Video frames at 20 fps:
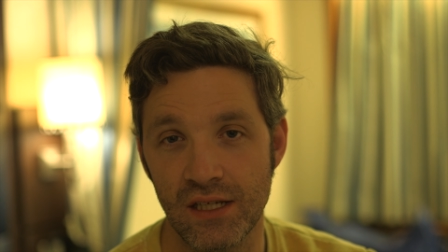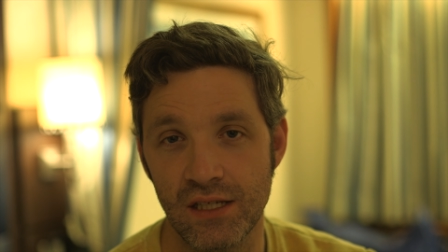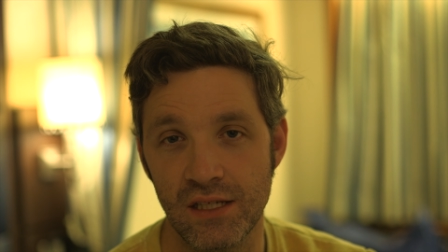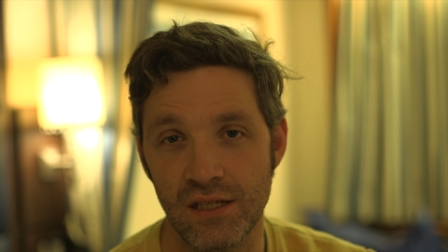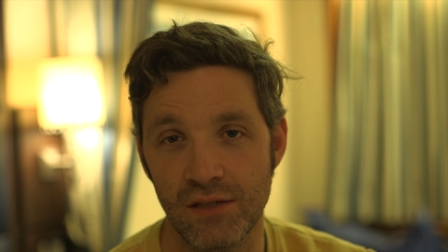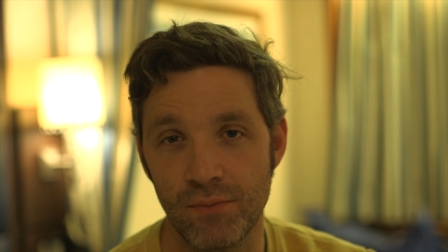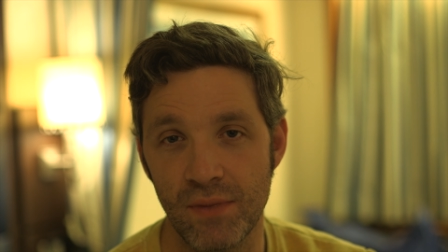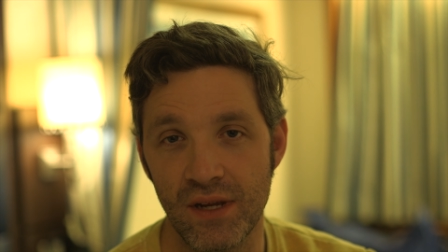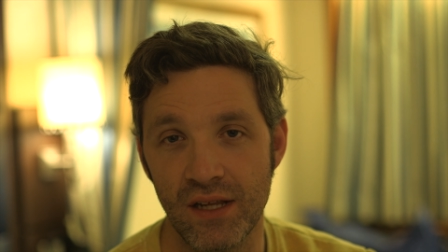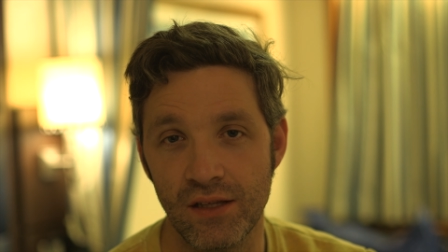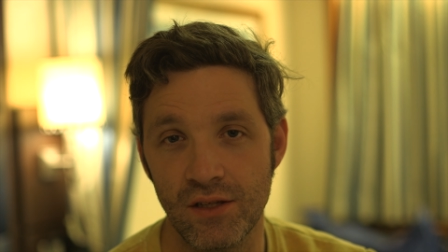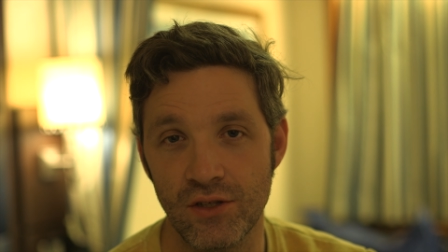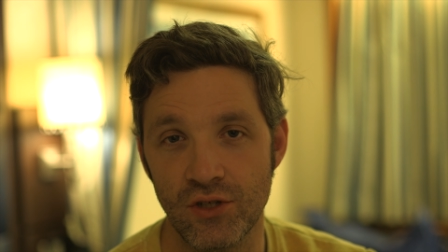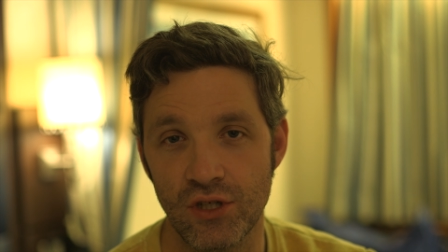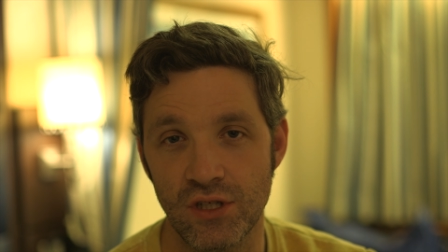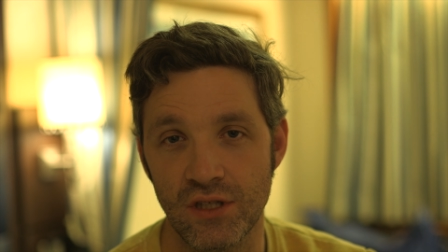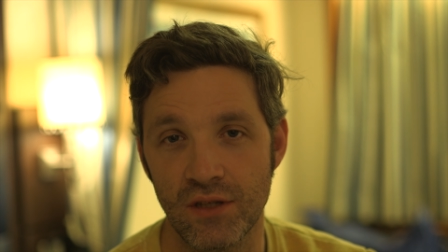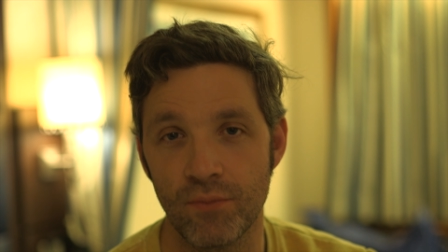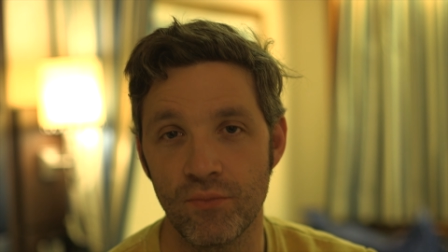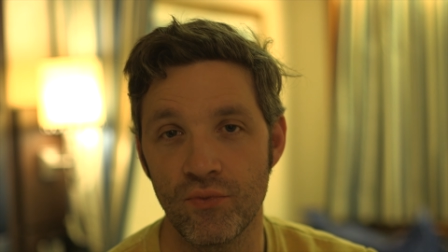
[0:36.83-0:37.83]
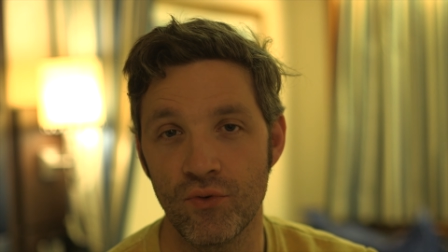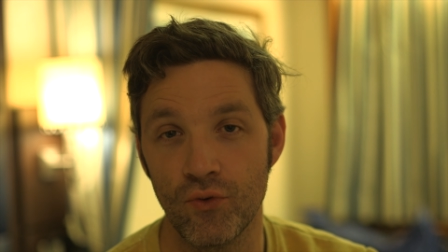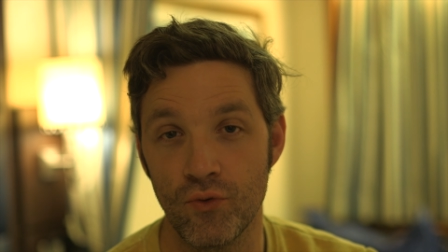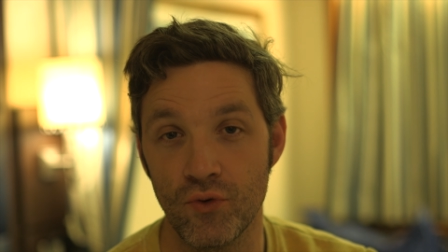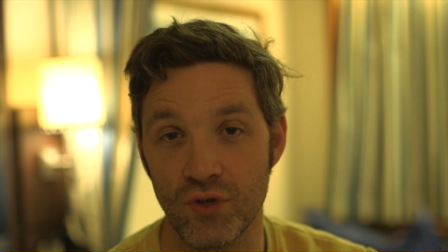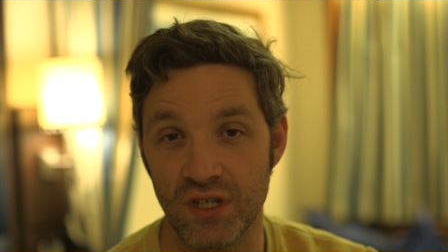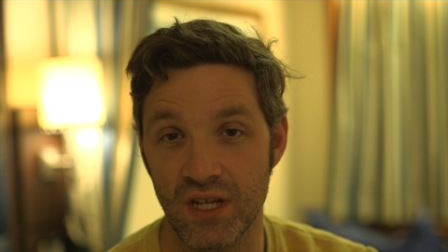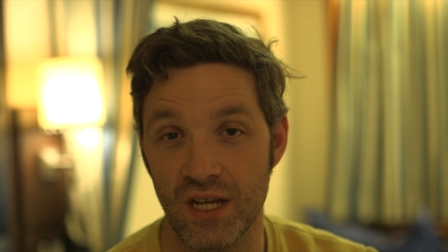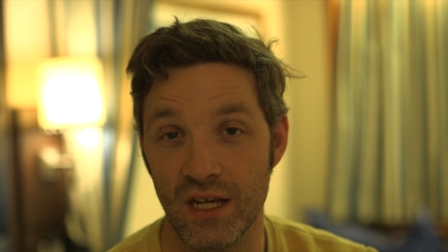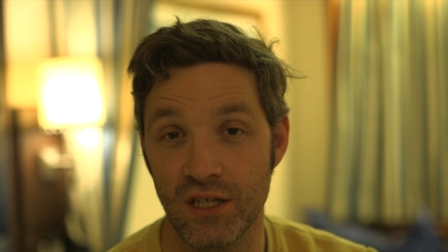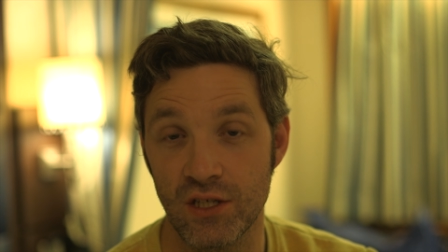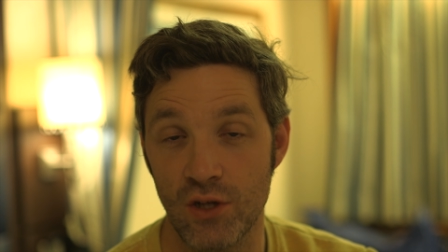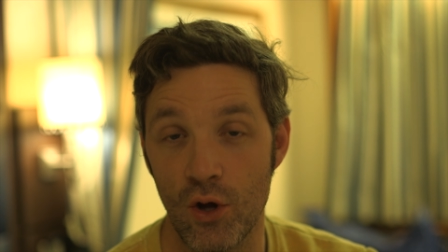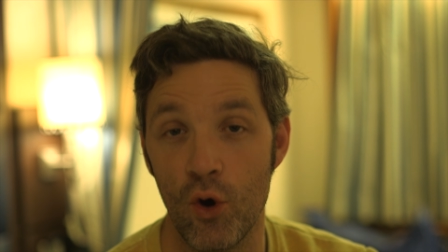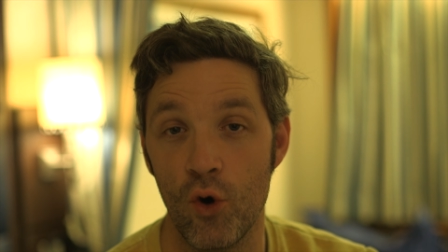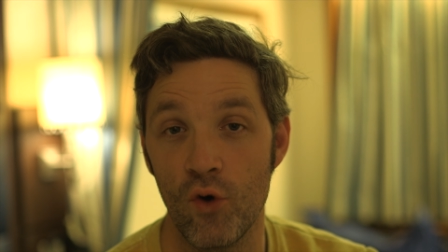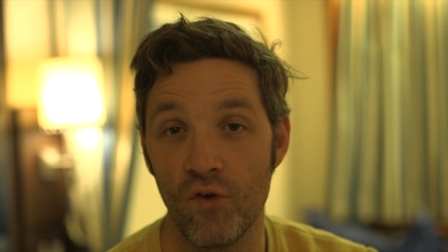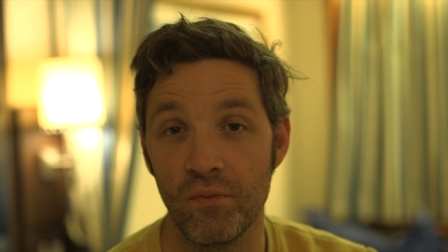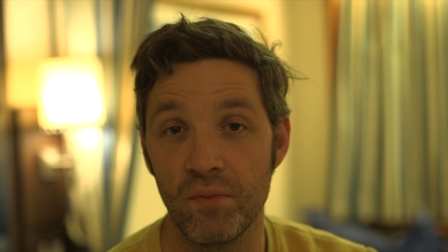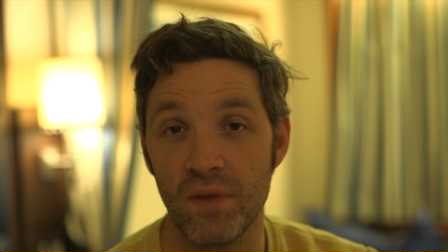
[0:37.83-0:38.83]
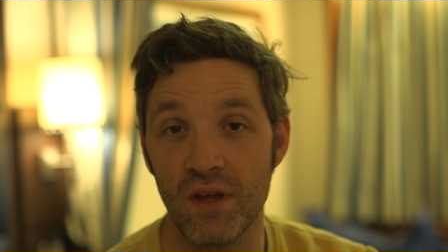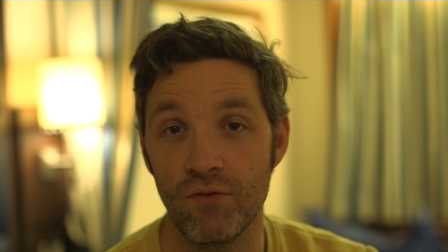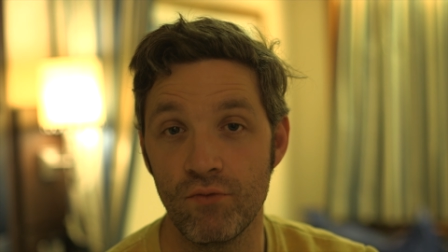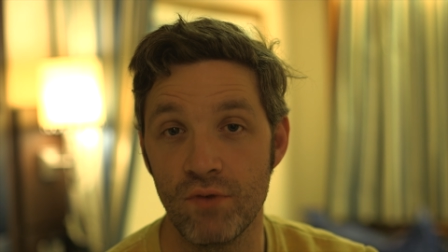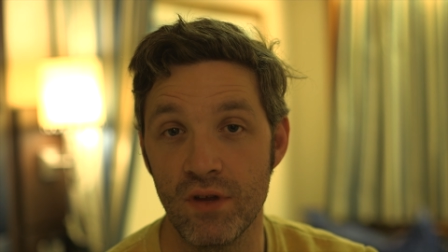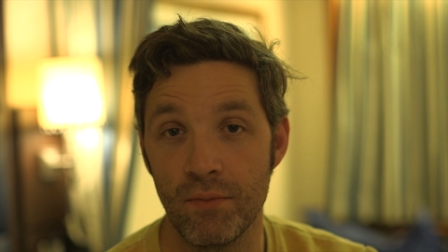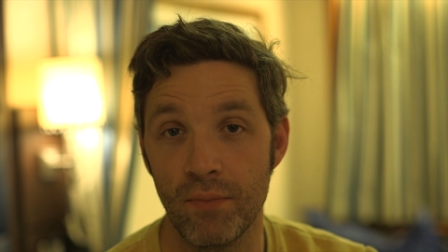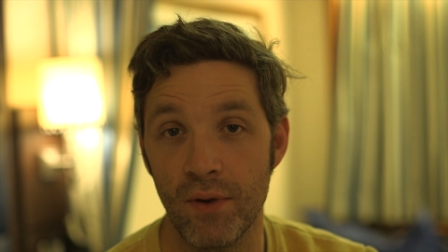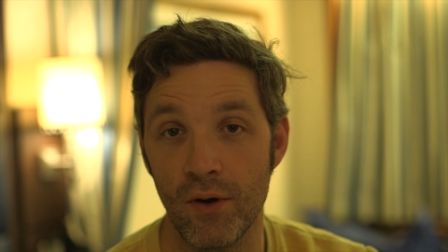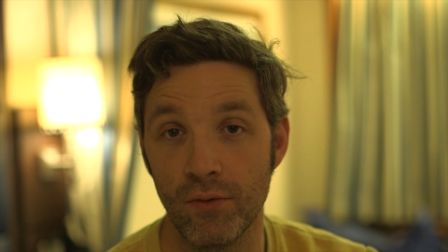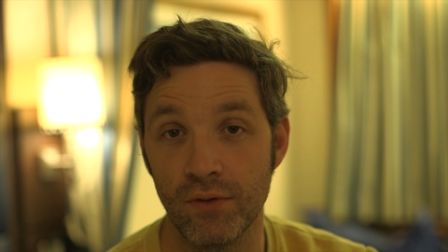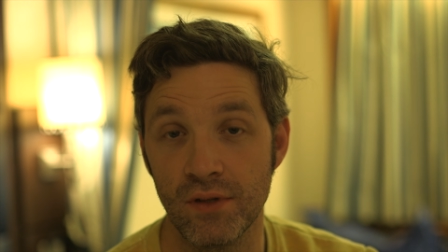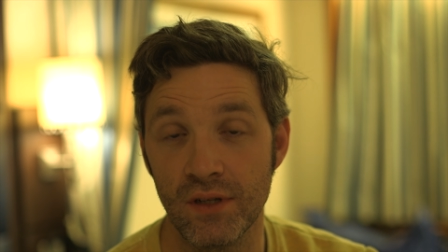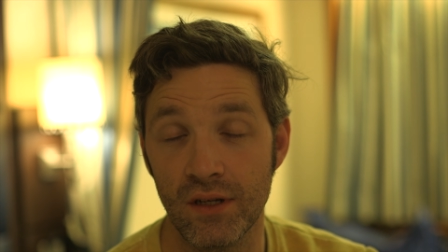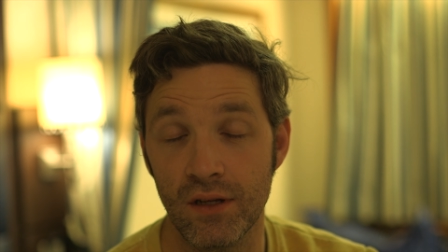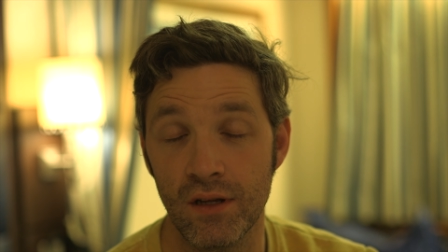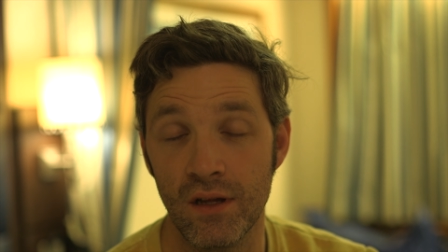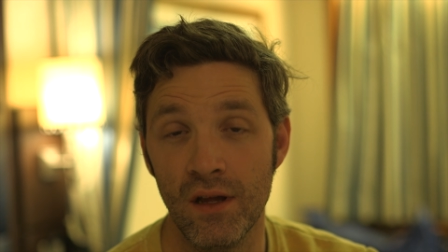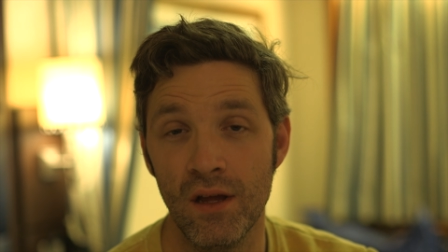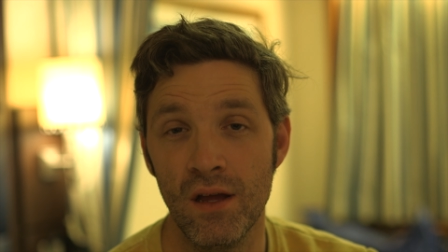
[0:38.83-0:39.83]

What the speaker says: This is mainly just the process of me rebuilding it.